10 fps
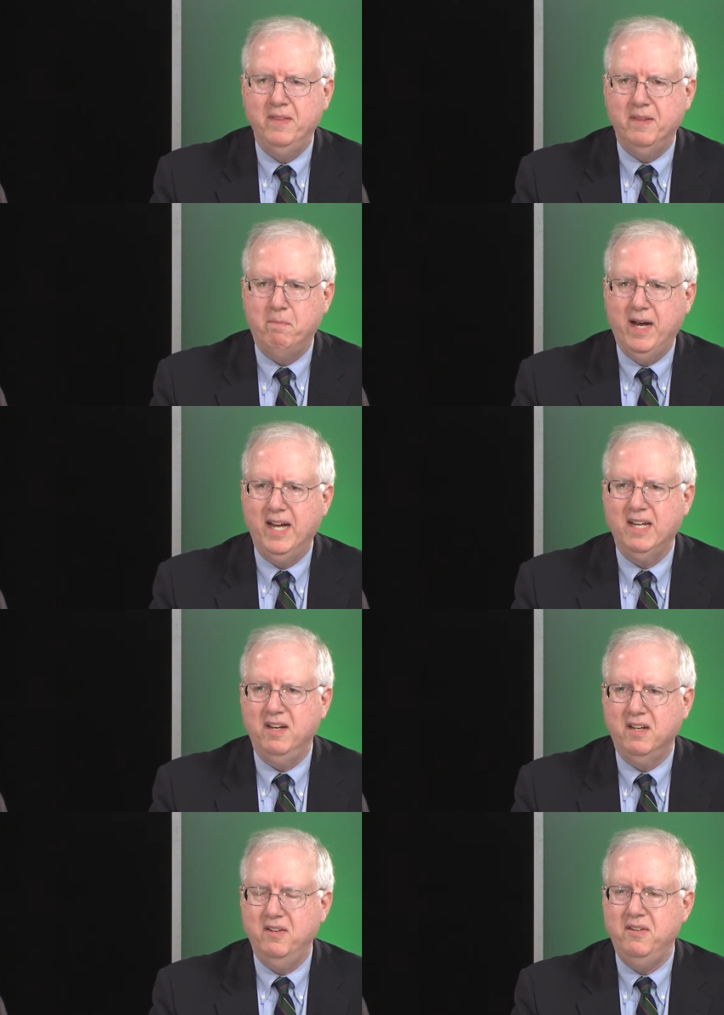pocket
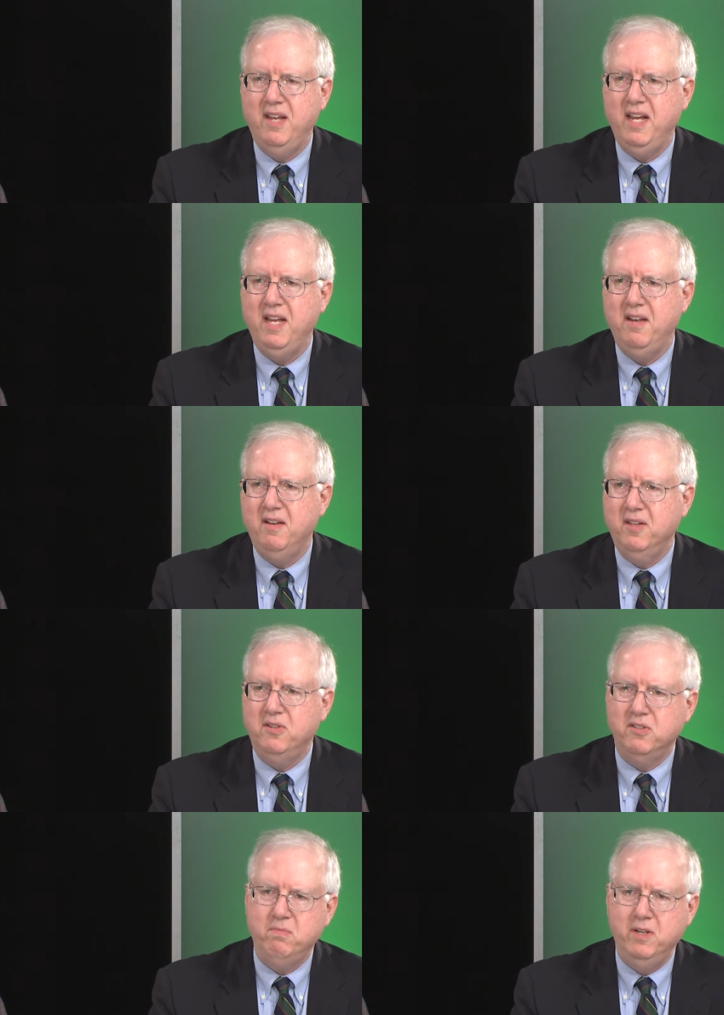and contained and let the
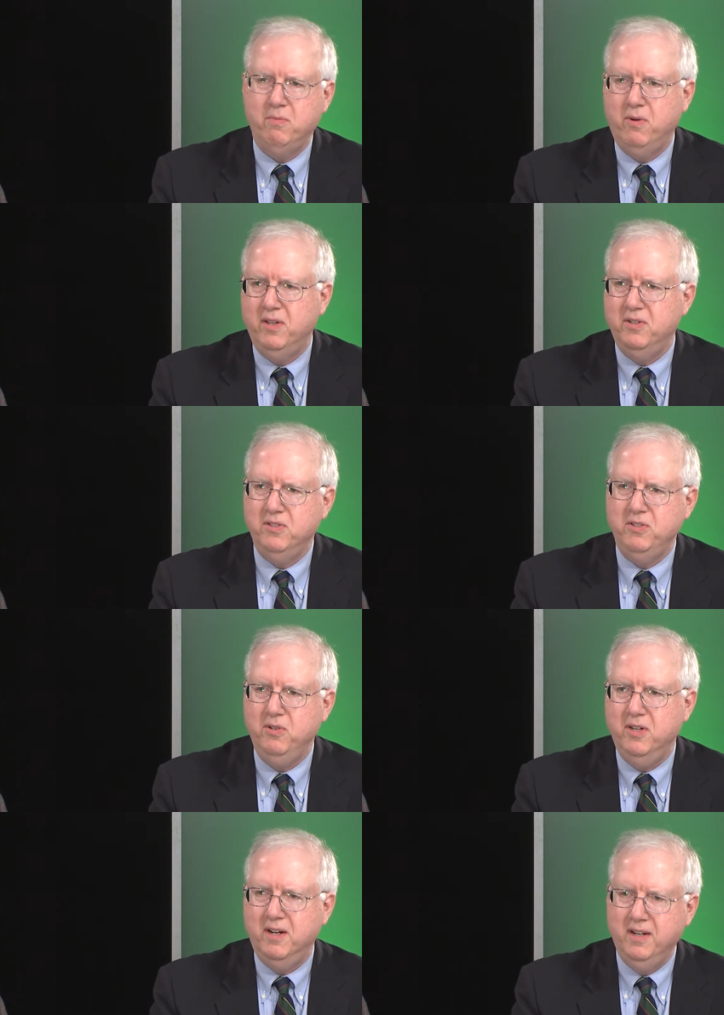Smith brothers do
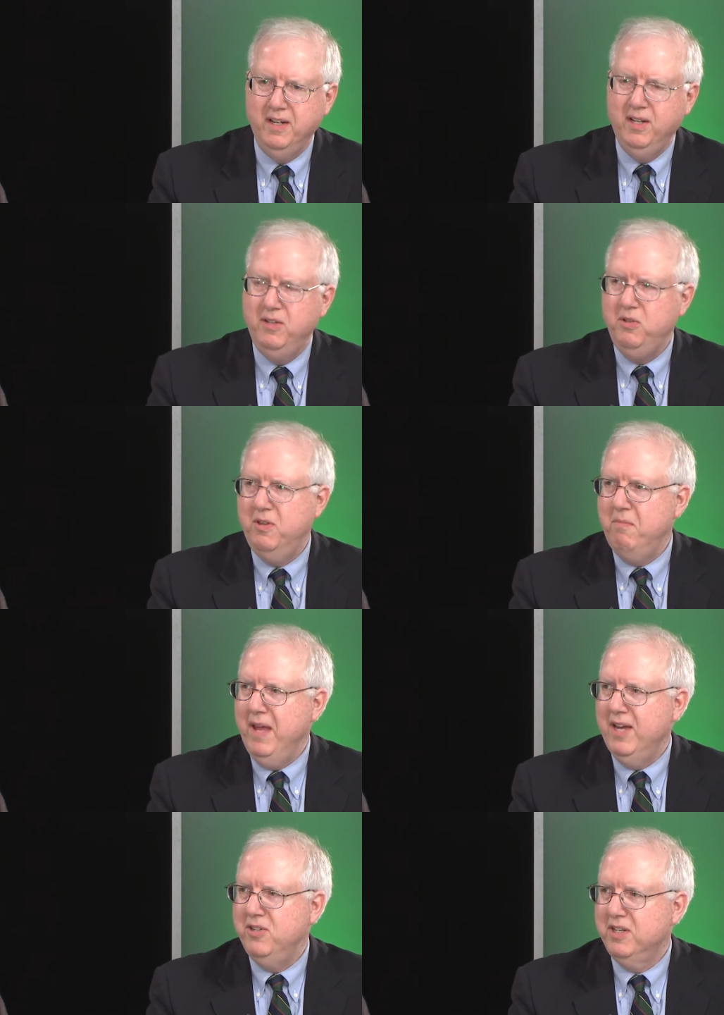their
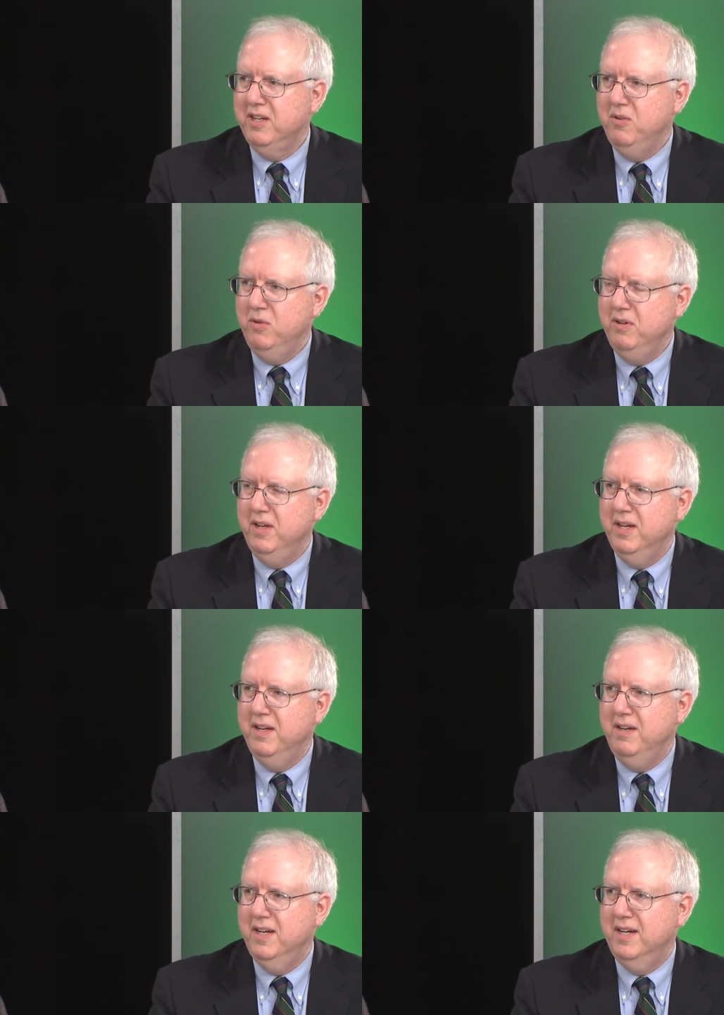magic,
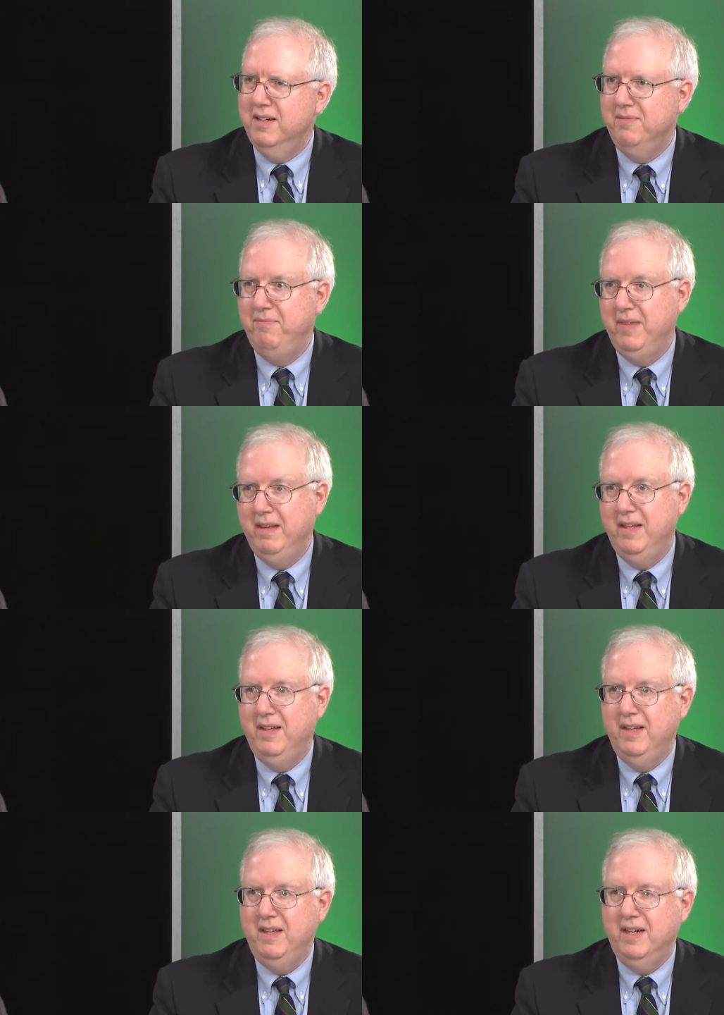and
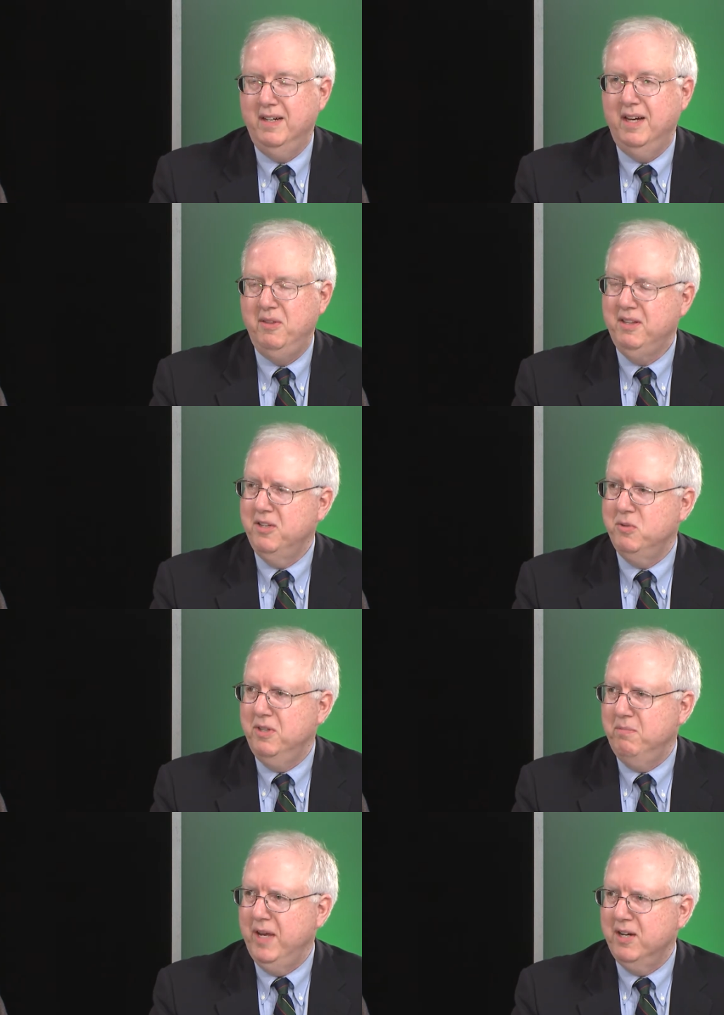I think that's what the
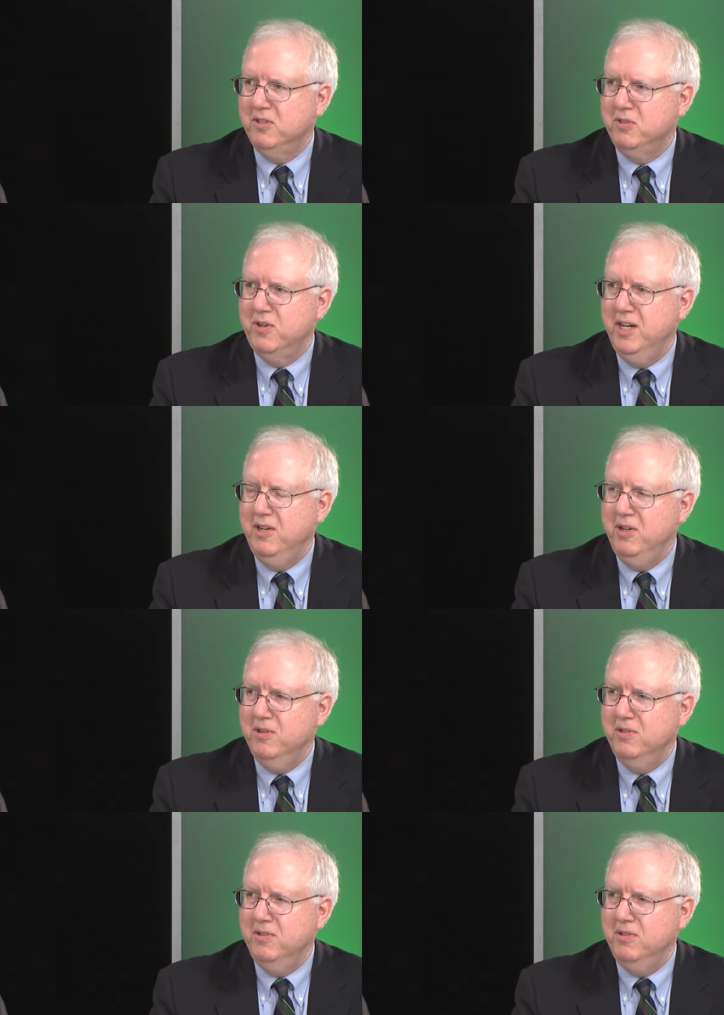Packers will try to do.